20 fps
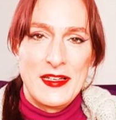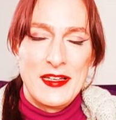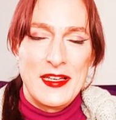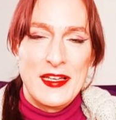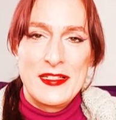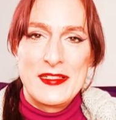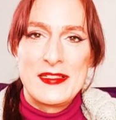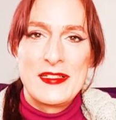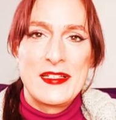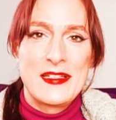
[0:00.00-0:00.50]

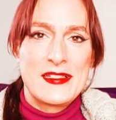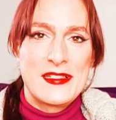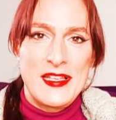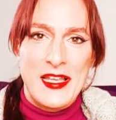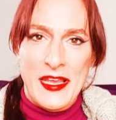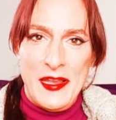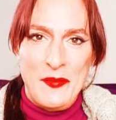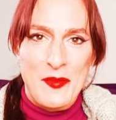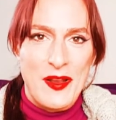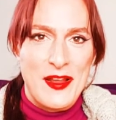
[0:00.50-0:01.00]
It's the
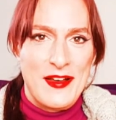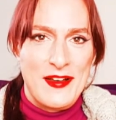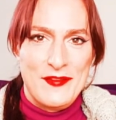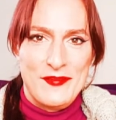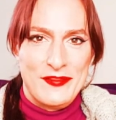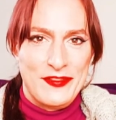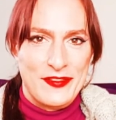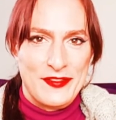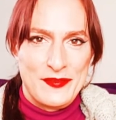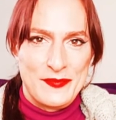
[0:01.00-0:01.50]
same
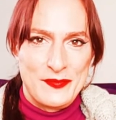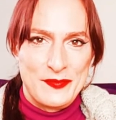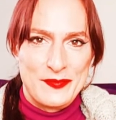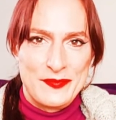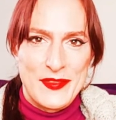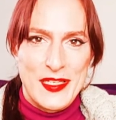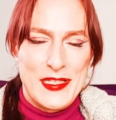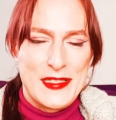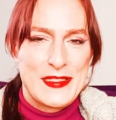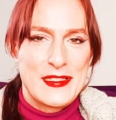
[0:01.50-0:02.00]
love,
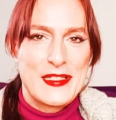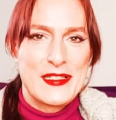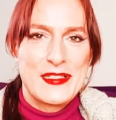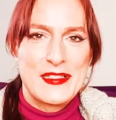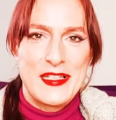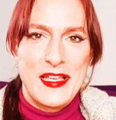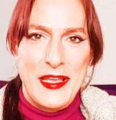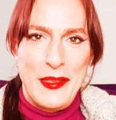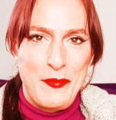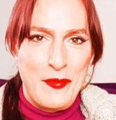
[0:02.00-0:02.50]
it's the
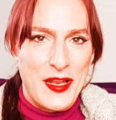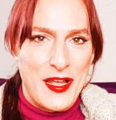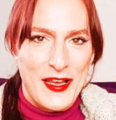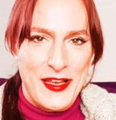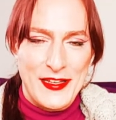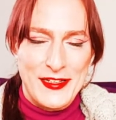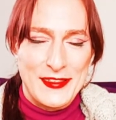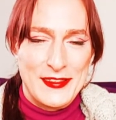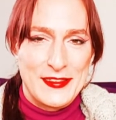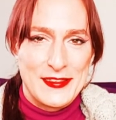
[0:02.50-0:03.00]
same
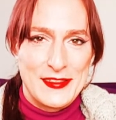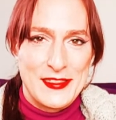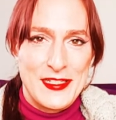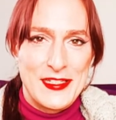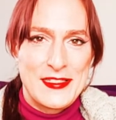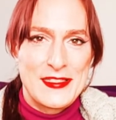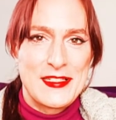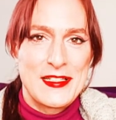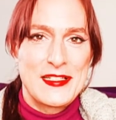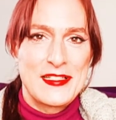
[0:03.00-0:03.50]
light,
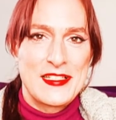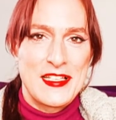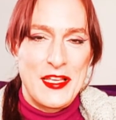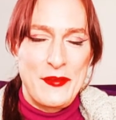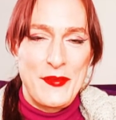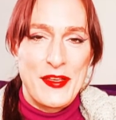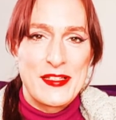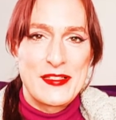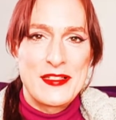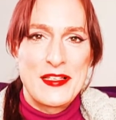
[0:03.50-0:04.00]
it's the
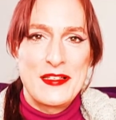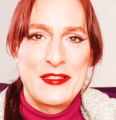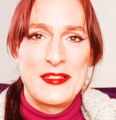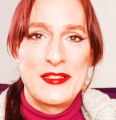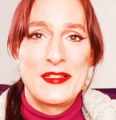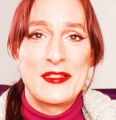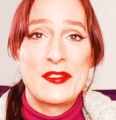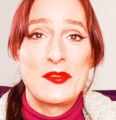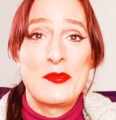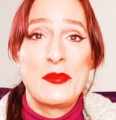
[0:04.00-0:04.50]
same
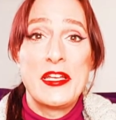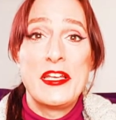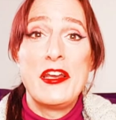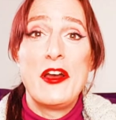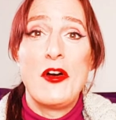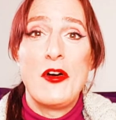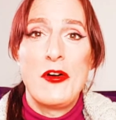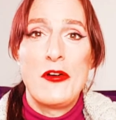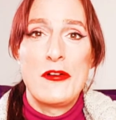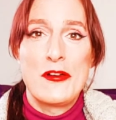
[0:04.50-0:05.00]
existence we
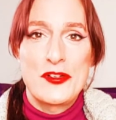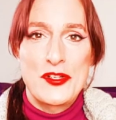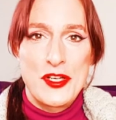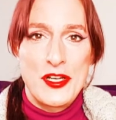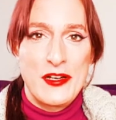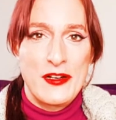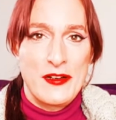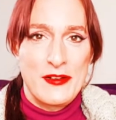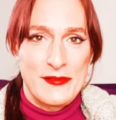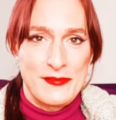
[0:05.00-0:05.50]
all
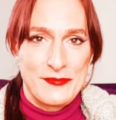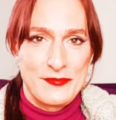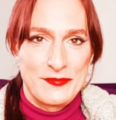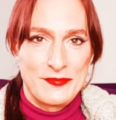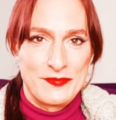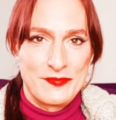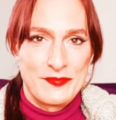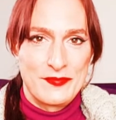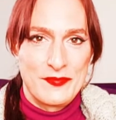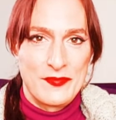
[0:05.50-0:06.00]
share.
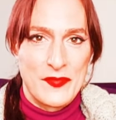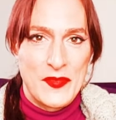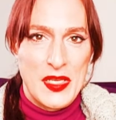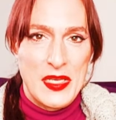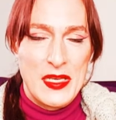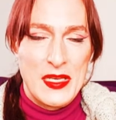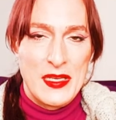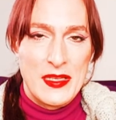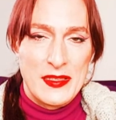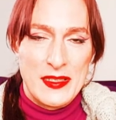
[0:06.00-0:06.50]

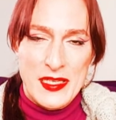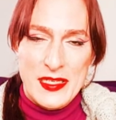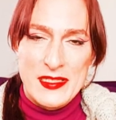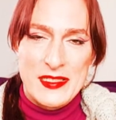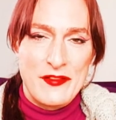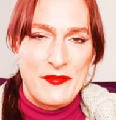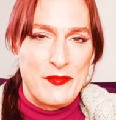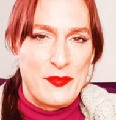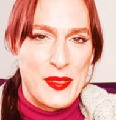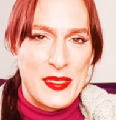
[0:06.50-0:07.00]
Things
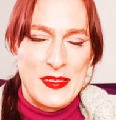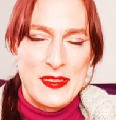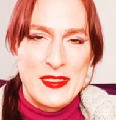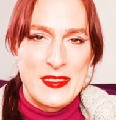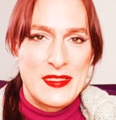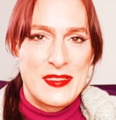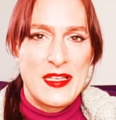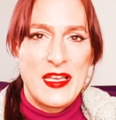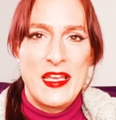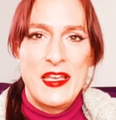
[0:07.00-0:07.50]
have been the
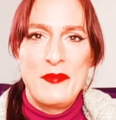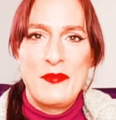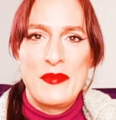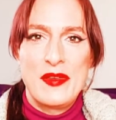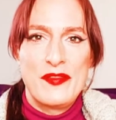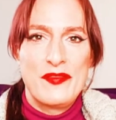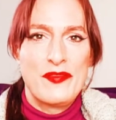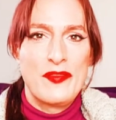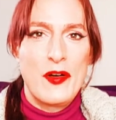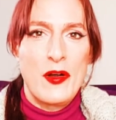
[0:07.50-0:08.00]
same
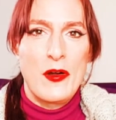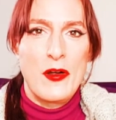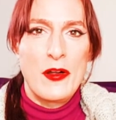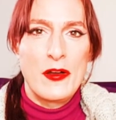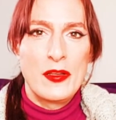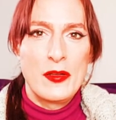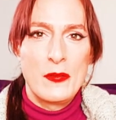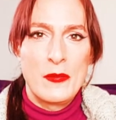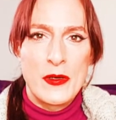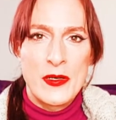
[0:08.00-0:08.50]
before
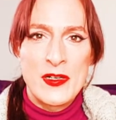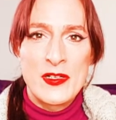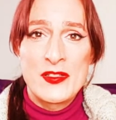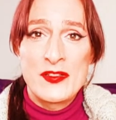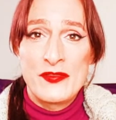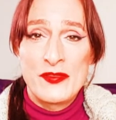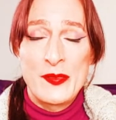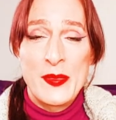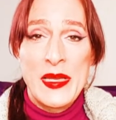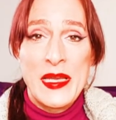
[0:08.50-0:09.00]
the words
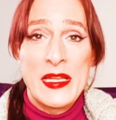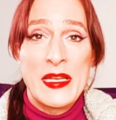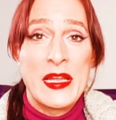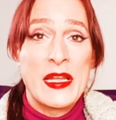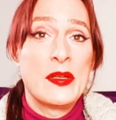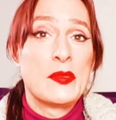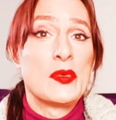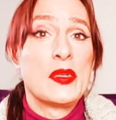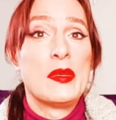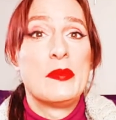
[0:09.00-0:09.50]
of men,
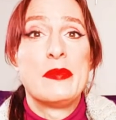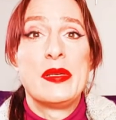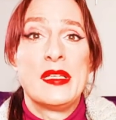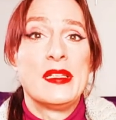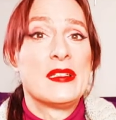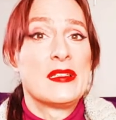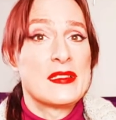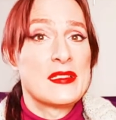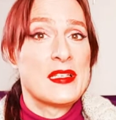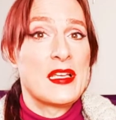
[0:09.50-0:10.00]
and will be
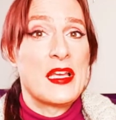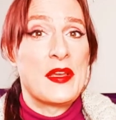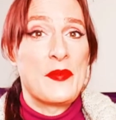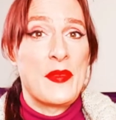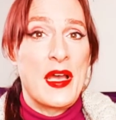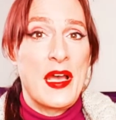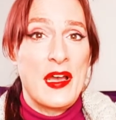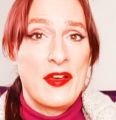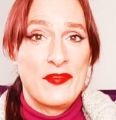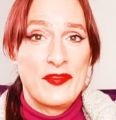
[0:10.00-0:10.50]
the same
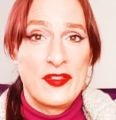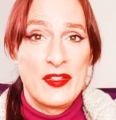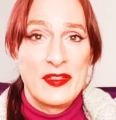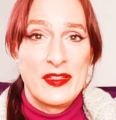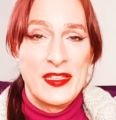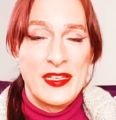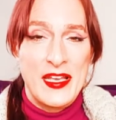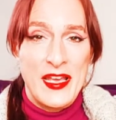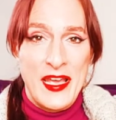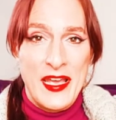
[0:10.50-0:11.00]
after
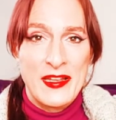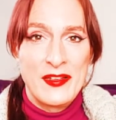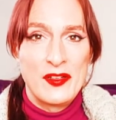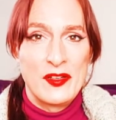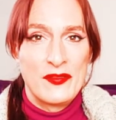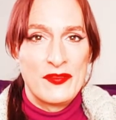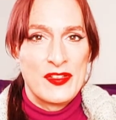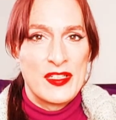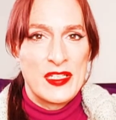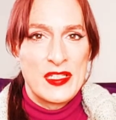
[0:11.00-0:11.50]
the end
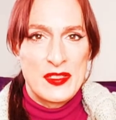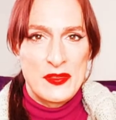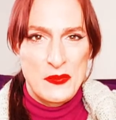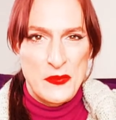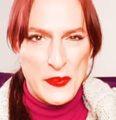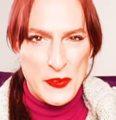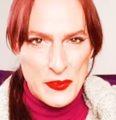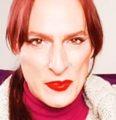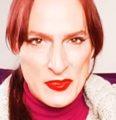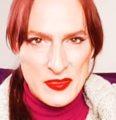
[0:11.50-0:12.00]
of these
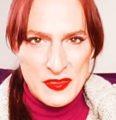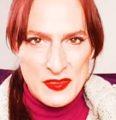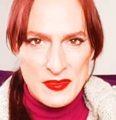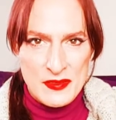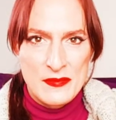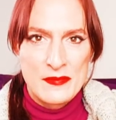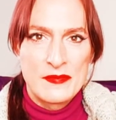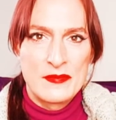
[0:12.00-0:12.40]
words.